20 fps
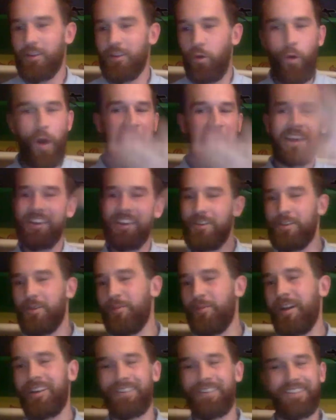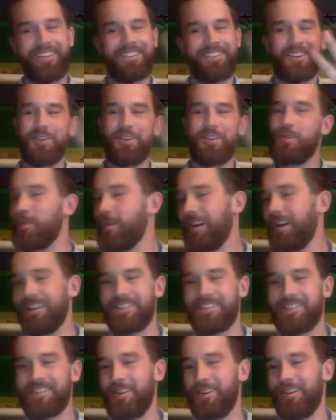And the wilder the better, like the
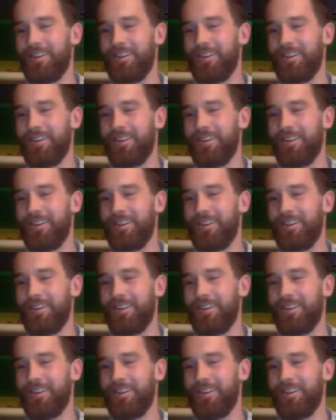crazier.